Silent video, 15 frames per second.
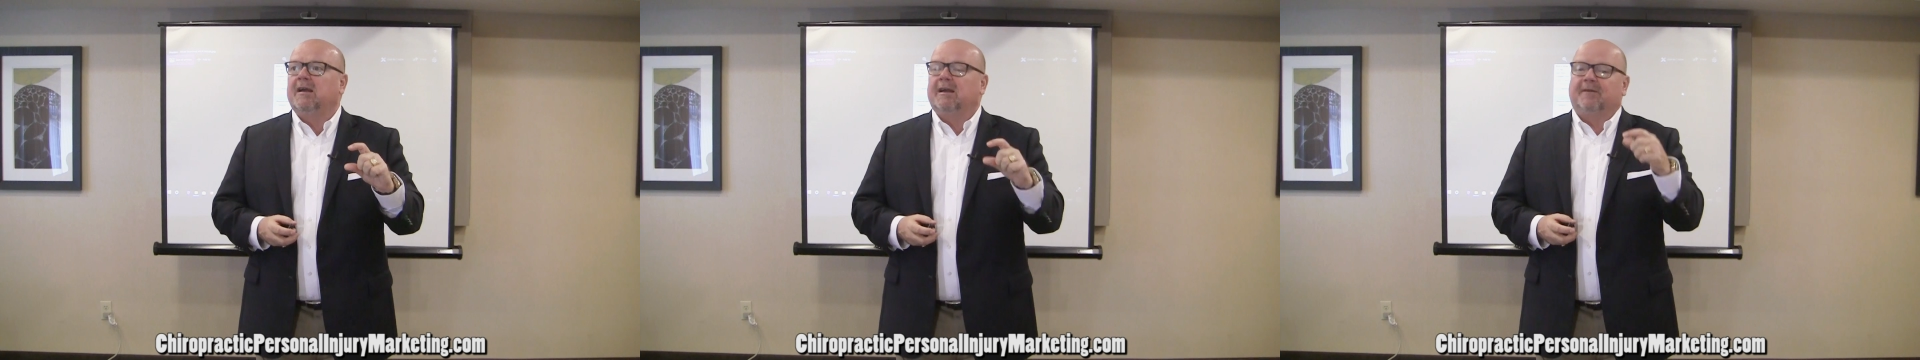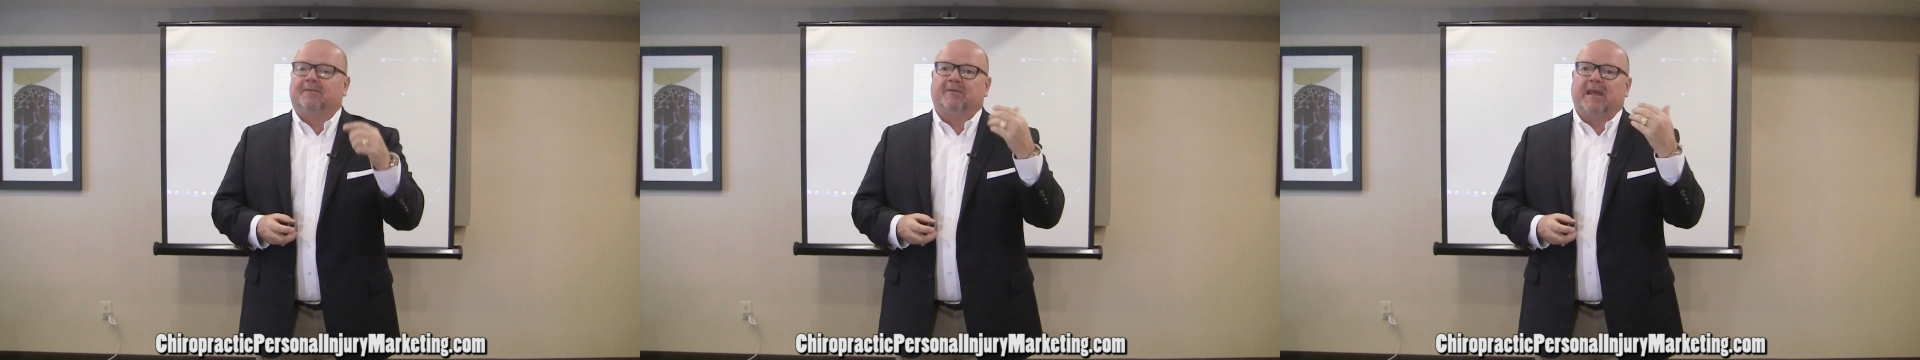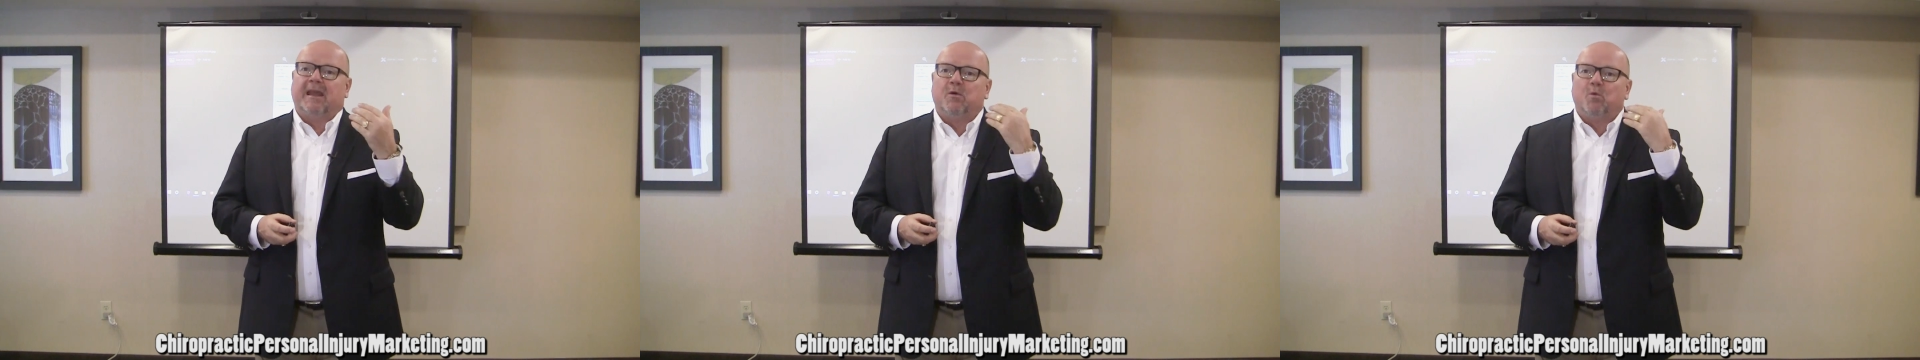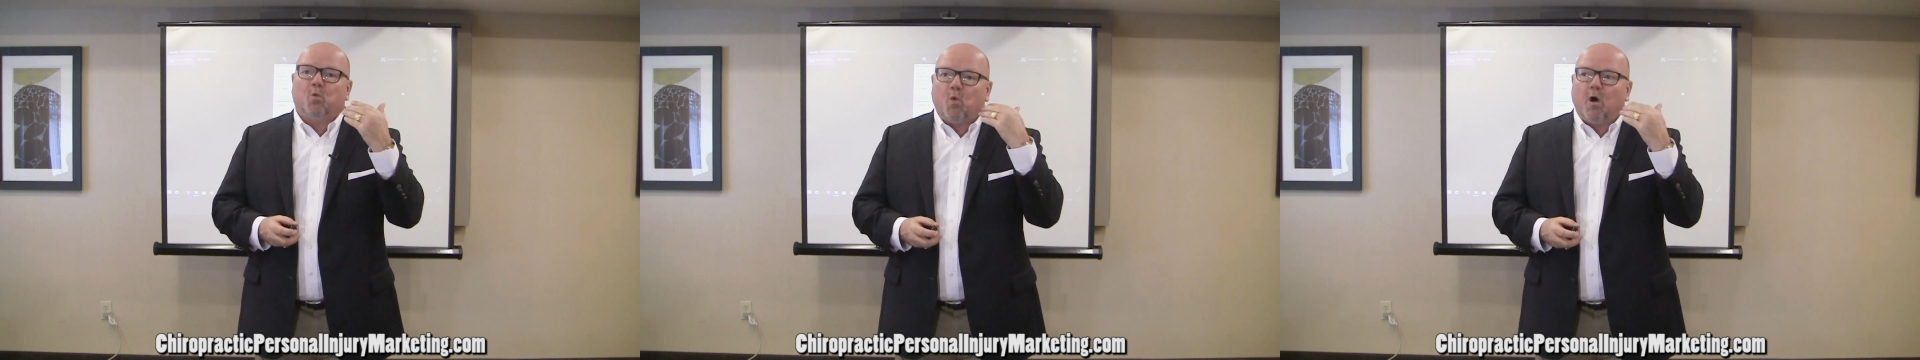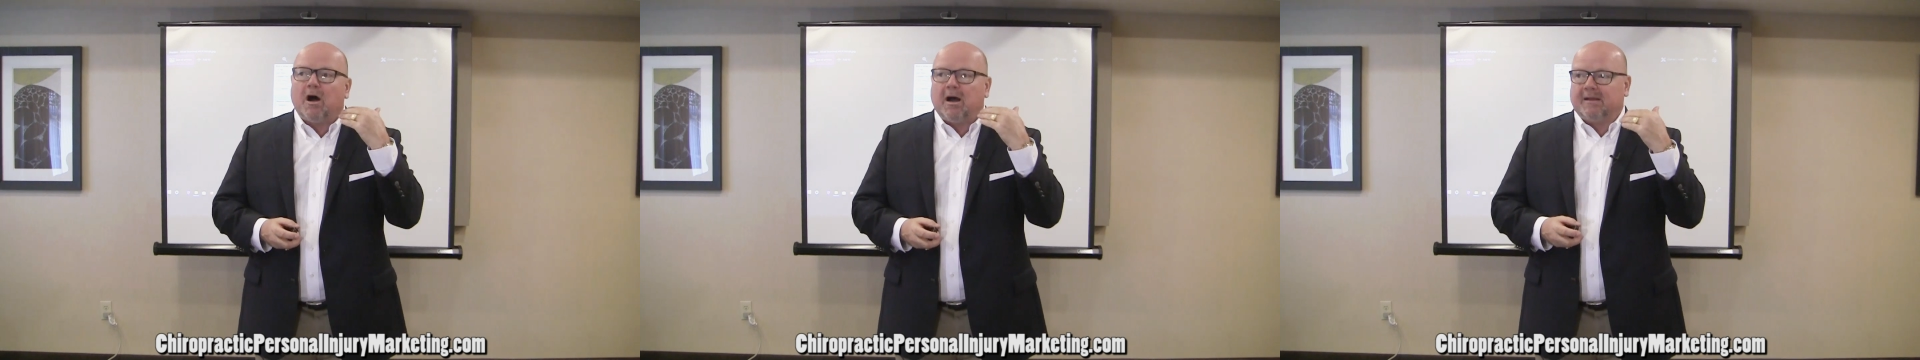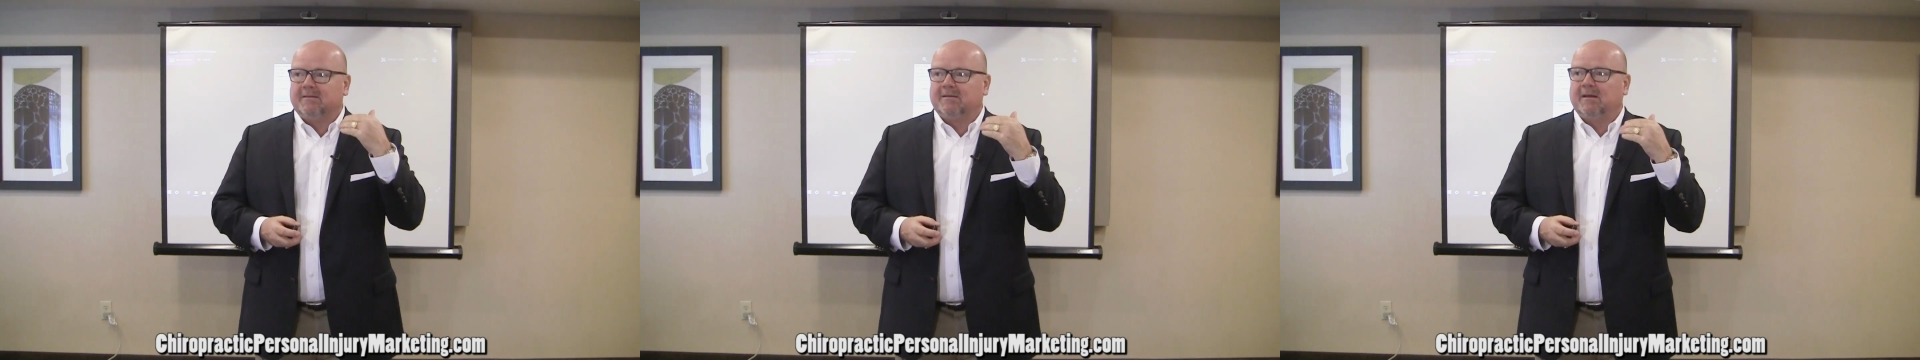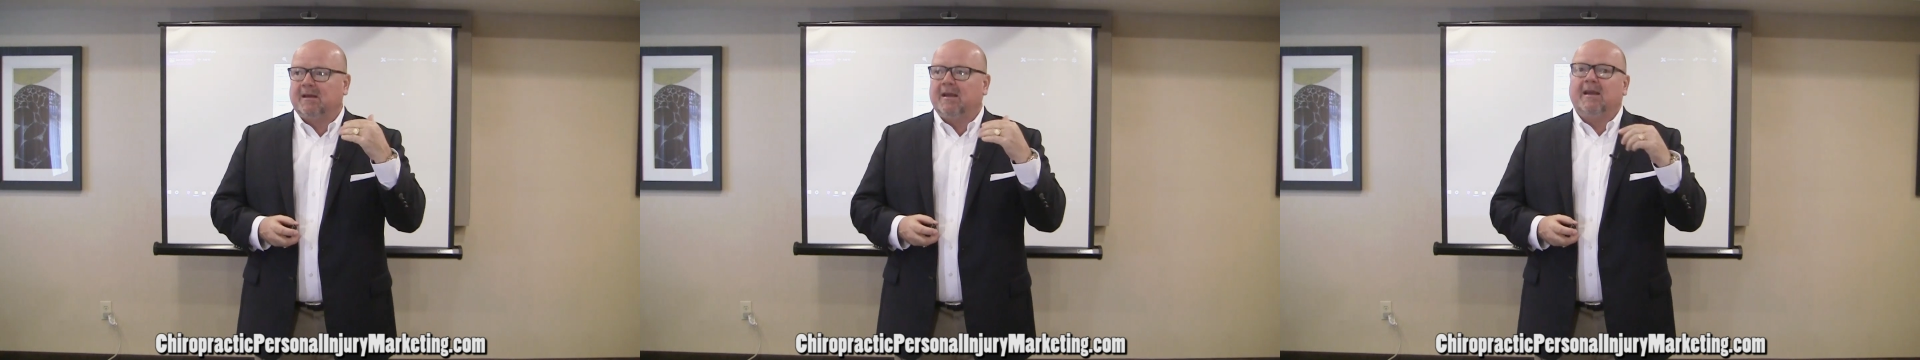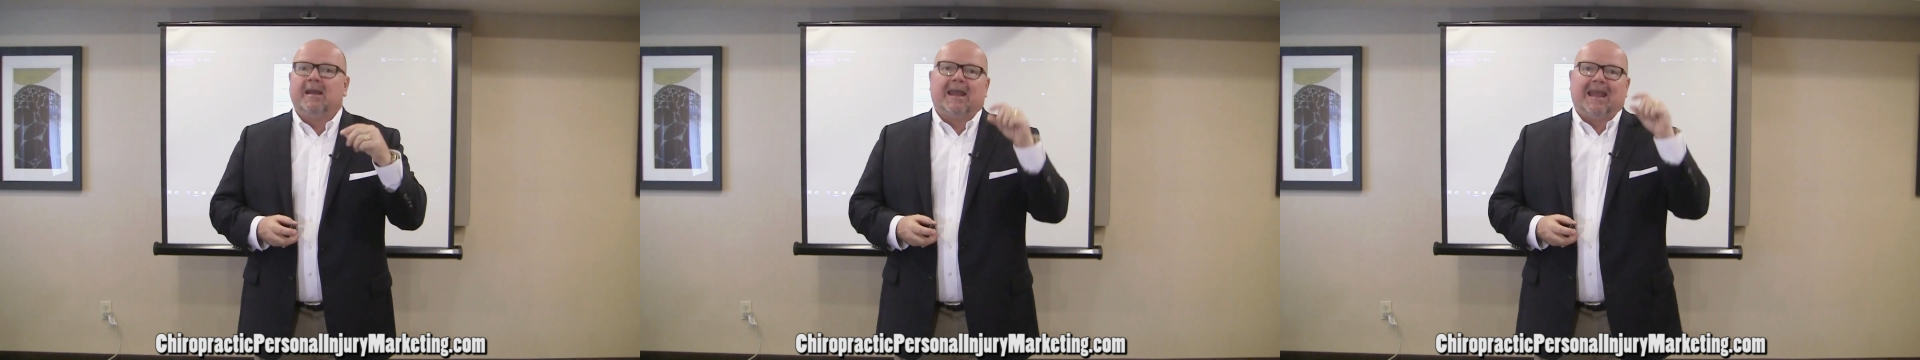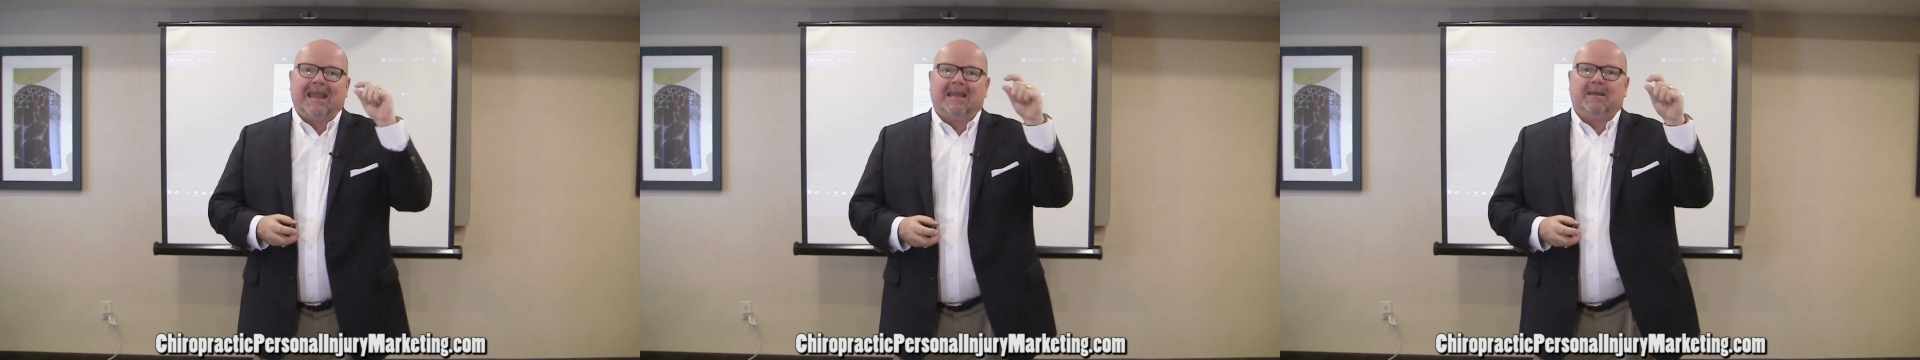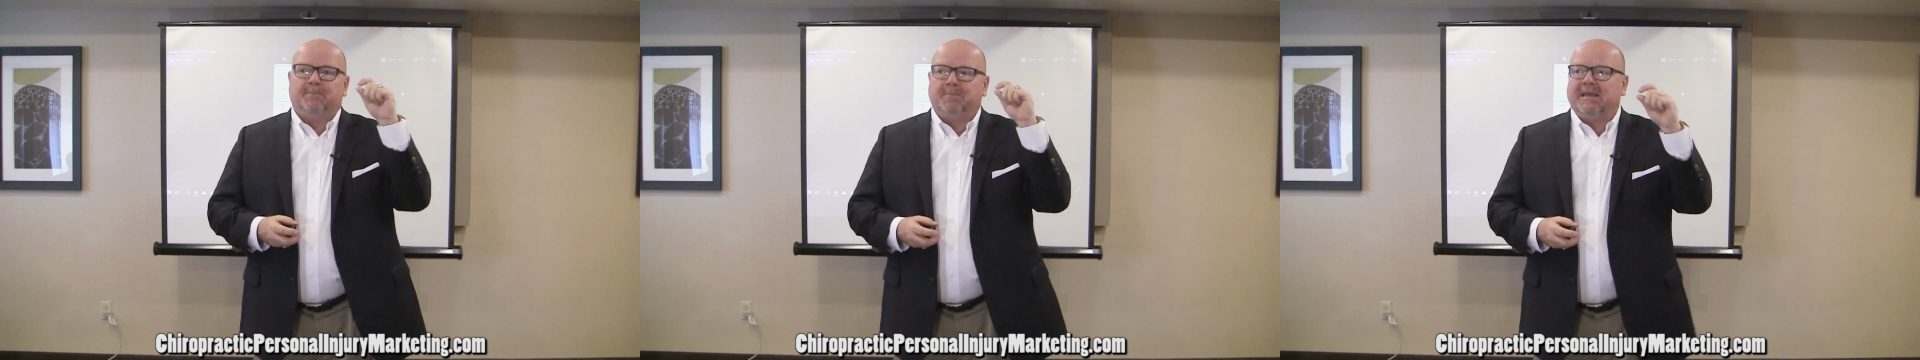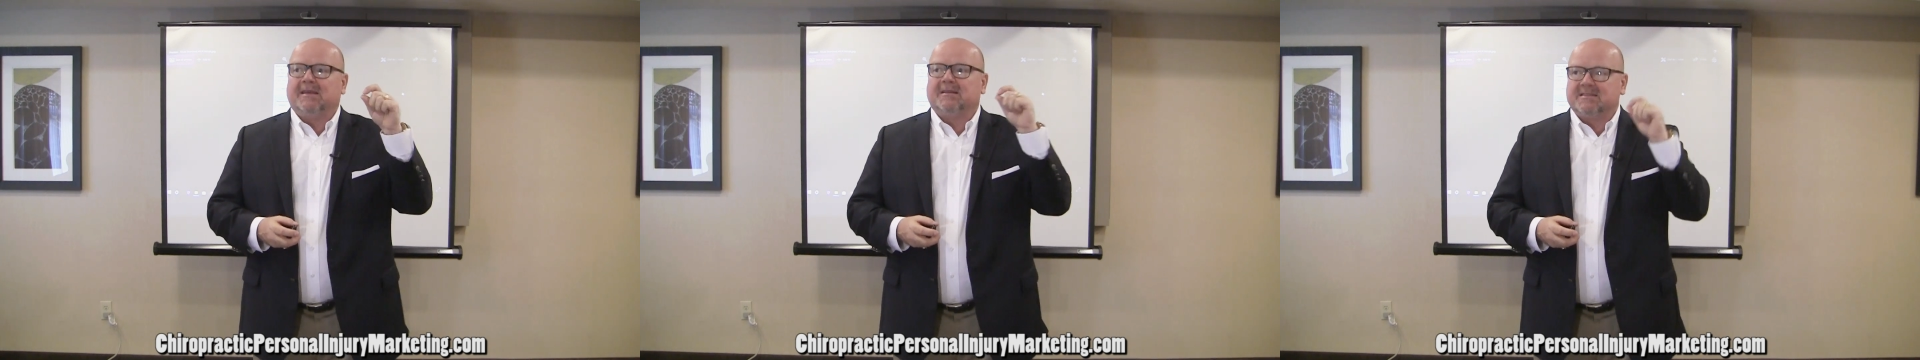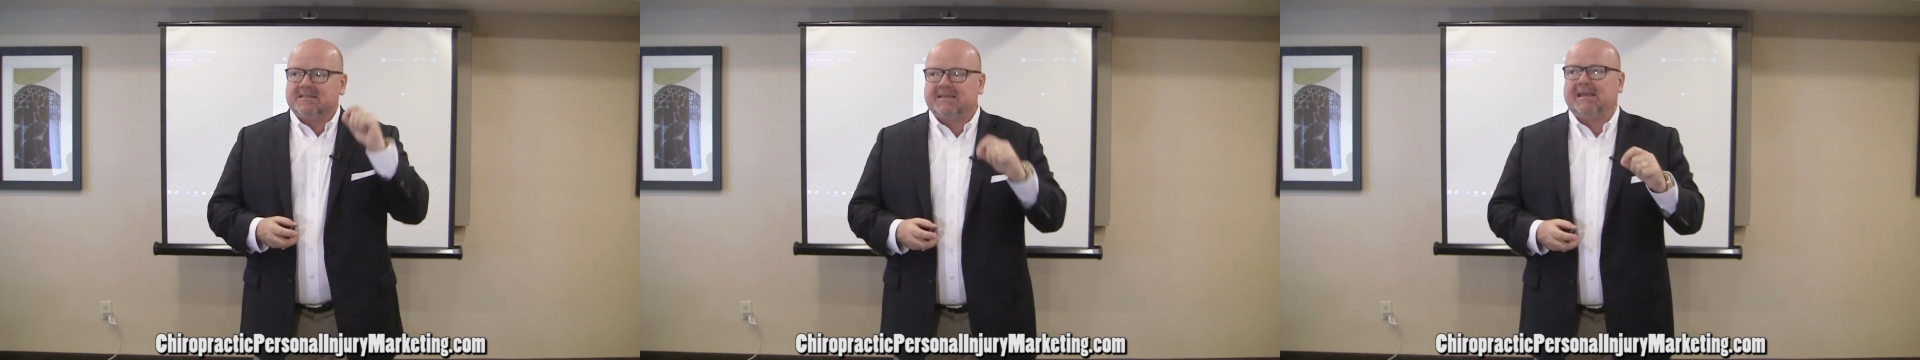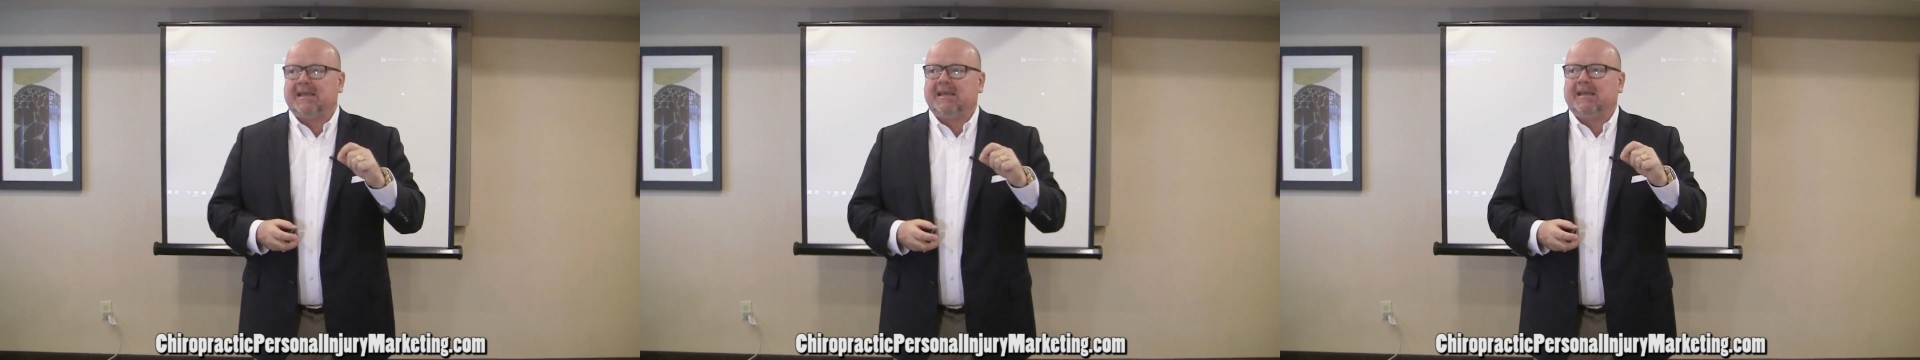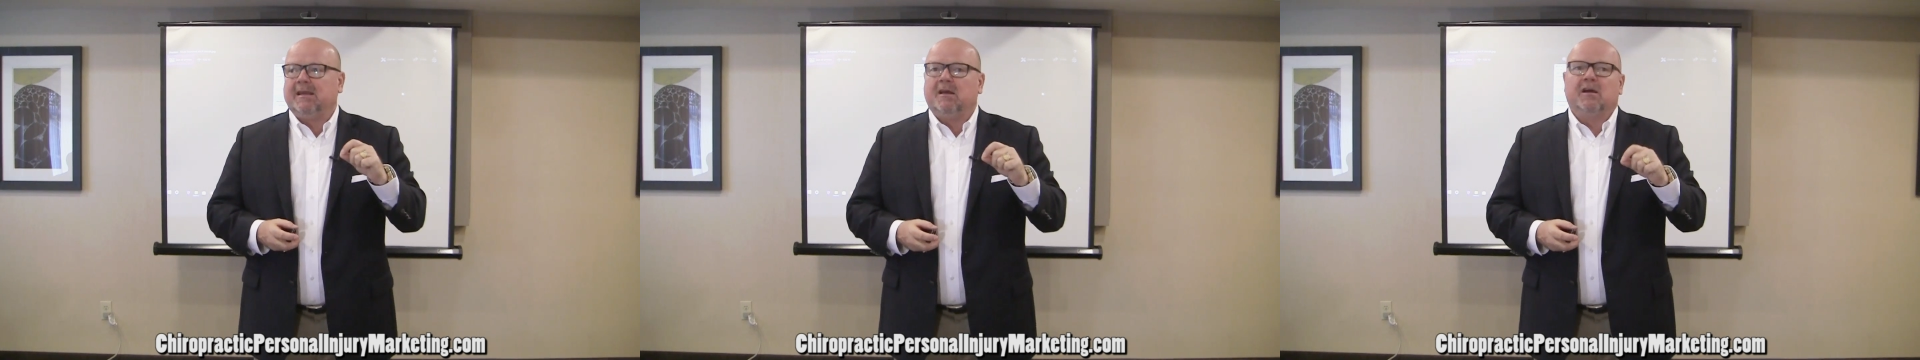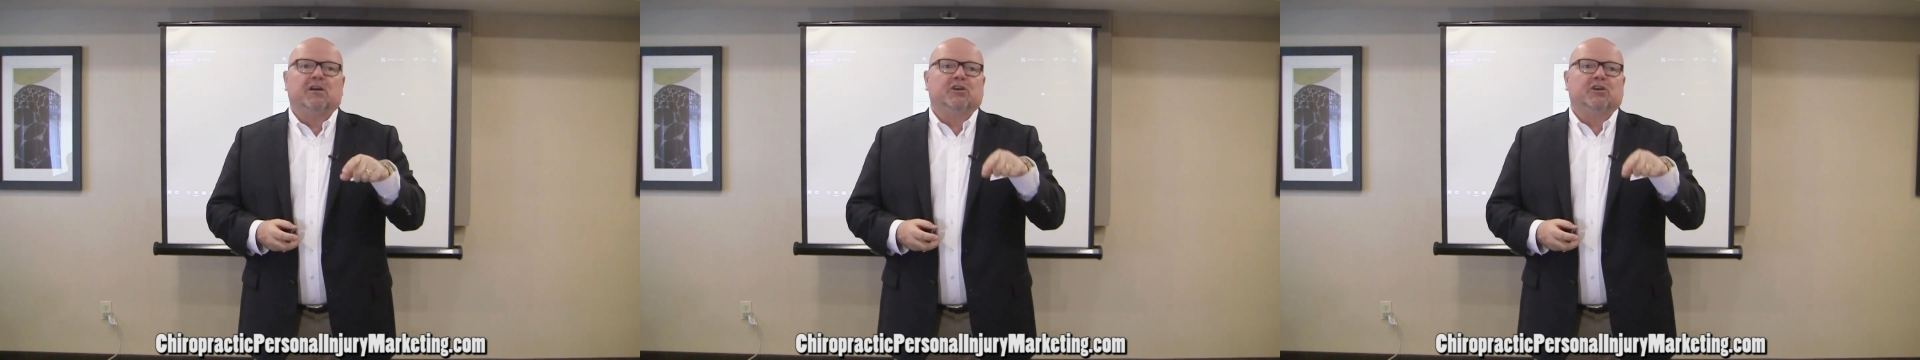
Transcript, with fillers: if they want a, B, and C,